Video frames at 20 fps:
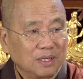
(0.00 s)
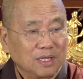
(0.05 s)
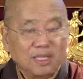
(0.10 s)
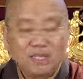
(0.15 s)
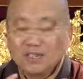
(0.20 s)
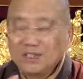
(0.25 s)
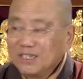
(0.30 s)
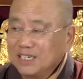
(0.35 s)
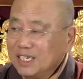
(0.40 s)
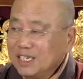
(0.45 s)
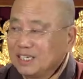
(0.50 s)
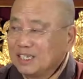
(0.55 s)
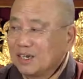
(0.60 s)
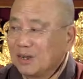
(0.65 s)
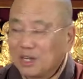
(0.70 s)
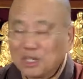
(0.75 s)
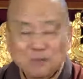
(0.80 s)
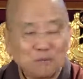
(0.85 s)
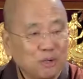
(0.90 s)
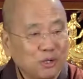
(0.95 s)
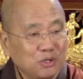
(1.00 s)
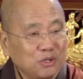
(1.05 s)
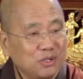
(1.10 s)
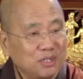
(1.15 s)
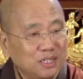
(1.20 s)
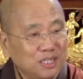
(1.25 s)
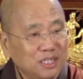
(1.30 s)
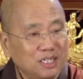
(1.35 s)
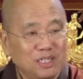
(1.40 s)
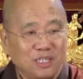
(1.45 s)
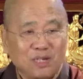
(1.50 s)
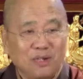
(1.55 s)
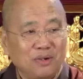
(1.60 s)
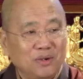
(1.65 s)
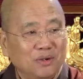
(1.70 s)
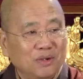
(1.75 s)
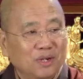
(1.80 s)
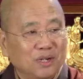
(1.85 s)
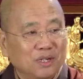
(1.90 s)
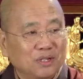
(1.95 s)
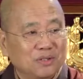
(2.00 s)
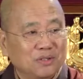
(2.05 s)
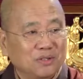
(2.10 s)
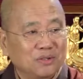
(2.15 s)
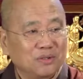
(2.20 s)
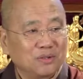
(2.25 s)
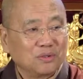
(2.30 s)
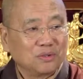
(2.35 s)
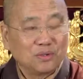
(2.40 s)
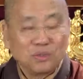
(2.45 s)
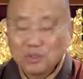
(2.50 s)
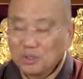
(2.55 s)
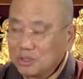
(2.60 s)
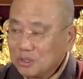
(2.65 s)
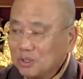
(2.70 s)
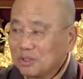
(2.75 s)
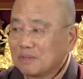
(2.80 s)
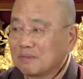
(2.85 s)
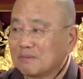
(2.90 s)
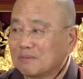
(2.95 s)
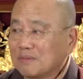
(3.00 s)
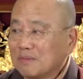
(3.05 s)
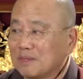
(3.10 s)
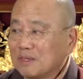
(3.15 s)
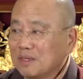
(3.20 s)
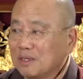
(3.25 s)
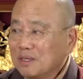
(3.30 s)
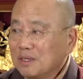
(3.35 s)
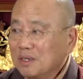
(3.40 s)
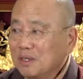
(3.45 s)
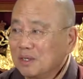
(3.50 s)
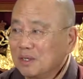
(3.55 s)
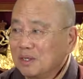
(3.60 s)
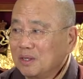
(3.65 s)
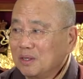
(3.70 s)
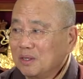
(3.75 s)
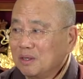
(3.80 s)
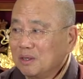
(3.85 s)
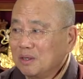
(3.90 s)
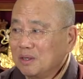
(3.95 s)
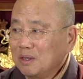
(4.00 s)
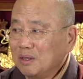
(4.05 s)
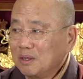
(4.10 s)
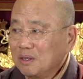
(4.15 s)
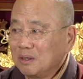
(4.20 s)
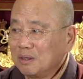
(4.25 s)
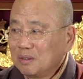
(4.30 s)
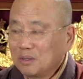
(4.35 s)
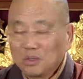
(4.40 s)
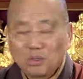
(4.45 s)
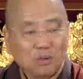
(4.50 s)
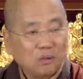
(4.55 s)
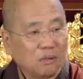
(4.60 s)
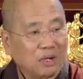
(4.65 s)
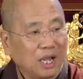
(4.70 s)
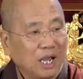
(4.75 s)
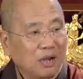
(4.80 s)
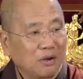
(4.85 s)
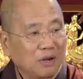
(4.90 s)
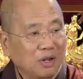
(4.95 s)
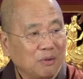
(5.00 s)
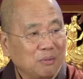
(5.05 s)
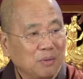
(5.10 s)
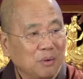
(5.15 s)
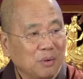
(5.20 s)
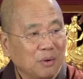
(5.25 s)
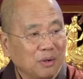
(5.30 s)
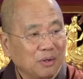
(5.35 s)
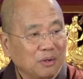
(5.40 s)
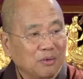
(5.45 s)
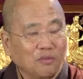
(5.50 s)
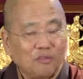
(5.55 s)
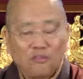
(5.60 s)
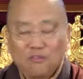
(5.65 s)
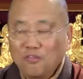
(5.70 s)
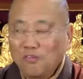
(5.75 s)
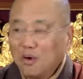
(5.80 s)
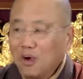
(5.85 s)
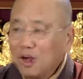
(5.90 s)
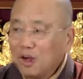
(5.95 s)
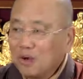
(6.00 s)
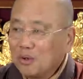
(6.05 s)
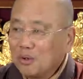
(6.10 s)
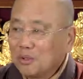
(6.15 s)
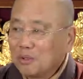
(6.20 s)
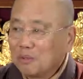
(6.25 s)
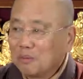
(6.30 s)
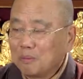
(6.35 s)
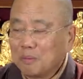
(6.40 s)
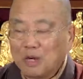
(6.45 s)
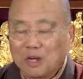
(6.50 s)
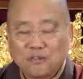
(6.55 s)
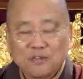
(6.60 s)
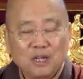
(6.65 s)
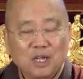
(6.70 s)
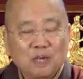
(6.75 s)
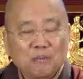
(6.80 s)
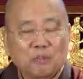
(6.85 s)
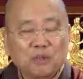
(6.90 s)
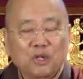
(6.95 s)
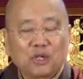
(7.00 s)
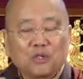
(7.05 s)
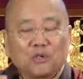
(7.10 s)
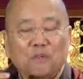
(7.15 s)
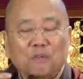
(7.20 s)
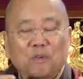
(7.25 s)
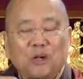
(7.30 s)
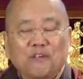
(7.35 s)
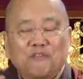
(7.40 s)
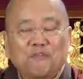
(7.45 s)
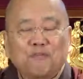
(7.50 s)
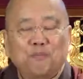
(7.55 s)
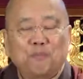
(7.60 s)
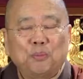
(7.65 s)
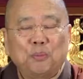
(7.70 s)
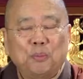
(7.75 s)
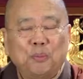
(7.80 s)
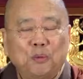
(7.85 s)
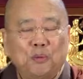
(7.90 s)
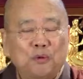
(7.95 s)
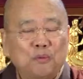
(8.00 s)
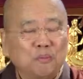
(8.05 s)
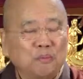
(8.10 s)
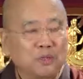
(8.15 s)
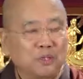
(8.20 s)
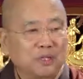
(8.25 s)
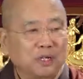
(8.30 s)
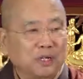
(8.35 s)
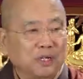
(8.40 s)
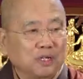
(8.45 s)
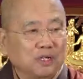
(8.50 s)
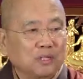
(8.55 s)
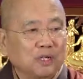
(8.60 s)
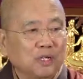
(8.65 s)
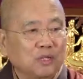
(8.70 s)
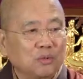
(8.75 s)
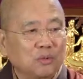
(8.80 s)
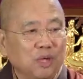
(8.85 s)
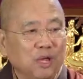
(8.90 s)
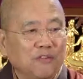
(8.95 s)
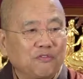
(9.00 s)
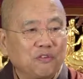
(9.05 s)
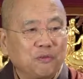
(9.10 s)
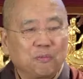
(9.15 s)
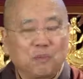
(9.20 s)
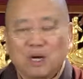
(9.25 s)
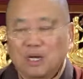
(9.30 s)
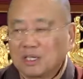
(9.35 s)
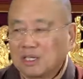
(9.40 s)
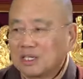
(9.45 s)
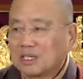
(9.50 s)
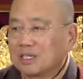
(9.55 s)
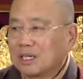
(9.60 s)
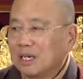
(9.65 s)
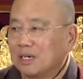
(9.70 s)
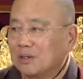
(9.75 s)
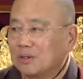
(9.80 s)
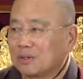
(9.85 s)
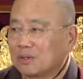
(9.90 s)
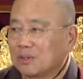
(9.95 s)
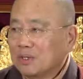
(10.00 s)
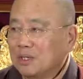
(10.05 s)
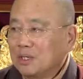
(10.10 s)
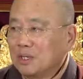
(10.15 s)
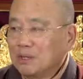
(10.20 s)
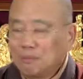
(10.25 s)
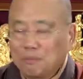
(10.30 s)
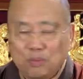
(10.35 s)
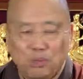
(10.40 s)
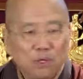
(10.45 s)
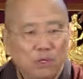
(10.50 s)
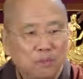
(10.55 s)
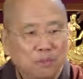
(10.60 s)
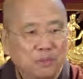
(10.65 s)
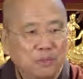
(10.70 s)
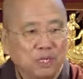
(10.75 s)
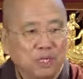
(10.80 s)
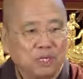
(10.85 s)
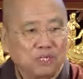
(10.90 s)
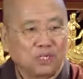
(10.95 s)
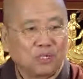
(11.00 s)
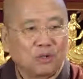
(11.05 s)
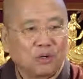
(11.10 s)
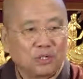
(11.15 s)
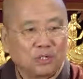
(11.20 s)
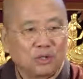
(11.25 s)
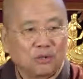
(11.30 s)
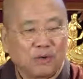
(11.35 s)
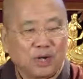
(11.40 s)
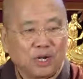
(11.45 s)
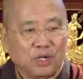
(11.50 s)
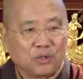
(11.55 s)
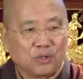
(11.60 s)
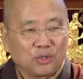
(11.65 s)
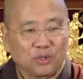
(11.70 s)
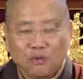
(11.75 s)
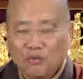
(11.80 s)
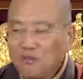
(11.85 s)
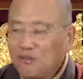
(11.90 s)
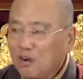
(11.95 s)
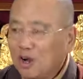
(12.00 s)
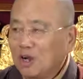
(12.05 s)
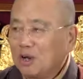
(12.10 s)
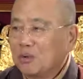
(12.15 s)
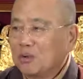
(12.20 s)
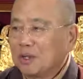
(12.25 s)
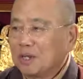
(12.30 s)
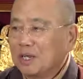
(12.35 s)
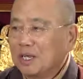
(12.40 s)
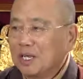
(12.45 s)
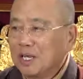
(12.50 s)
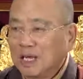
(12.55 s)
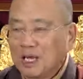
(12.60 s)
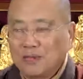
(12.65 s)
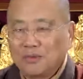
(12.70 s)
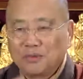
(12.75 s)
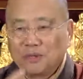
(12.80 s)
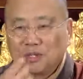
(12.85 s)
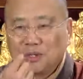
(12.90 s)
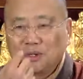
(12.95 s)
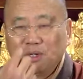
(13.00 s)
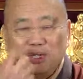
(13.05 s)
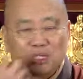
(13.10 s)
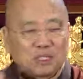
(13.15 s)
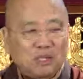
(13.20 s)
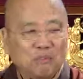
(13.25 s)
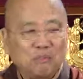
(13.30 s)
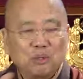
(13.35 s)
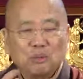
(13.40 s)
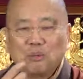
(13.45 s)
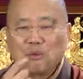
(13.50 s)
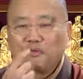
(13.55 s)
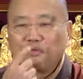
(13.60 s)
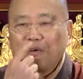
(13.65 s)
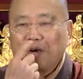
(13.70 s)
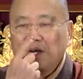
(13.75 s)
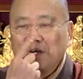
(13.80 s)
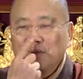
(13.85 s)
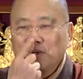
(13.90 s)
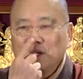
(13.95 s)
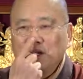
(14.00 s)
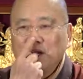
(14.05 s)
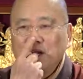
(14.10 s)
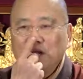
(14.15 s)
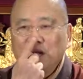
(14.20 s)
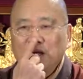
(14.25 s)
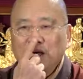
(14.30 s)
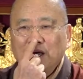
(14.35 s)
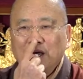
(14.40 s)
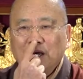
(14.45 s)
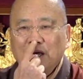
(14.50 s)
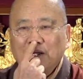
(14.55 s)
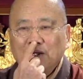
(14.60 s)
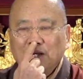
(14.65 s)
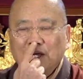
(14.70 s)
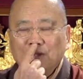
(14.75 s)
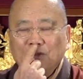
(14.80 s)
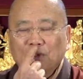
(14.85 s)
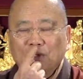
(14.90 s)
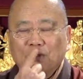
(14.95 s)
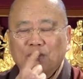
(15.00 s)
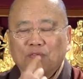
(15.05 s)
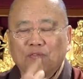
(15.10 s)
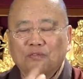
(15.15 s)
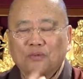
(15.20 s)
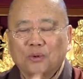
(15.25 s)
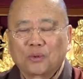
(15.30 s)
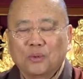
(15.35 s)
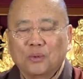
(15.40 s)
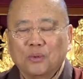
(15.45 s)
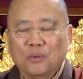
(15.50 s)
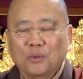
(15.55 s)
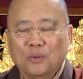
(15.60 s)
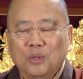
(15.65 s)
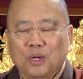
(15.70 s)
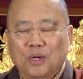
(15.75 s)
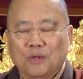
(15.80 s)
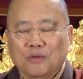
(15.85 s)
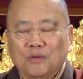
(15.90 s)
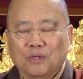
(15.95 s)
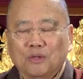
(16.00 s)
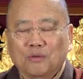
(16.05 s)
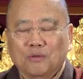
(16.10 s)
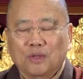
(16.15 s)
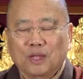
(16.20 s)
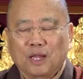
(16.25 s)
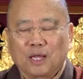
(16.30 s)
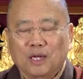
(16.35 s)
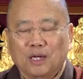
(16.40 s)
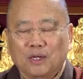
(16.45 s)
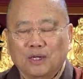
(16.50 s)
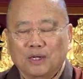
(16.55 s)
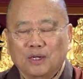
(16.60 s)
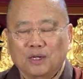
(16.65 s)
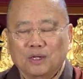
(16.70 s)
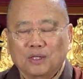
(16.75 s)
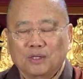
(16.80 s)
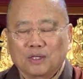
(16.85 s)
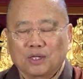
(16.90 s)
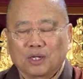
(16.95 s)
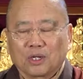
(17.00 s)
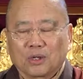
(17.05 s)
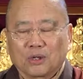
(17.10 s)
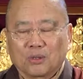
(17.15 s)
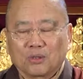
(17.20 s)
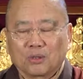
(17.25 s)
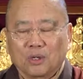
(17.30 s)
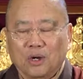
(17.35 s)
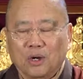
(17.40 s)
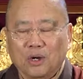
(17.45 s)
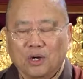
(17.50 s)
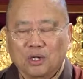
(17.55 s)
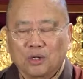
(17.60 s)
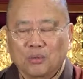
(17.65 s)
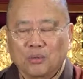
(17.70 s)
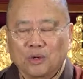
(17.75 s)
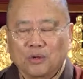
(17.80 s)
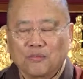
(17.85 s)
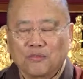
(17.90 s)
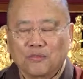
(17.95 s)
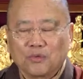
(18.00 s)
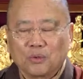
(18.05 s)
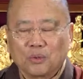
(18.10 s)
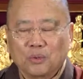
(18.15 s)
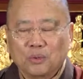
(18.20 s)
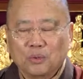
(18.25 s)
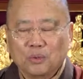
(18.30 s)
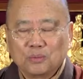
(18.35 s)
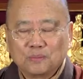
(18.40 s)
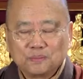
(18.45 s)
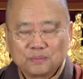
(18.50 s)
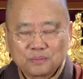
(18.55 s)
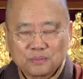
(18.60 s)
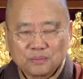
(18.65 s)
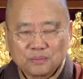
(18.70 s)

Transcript: In detail, as much detail as you should. You don't count anymore. You follow your breath because the breath permeates into every body cells, permeates in all directions. You follow it until, some people follow it under the throat, under the lung, and then it goes all the way through.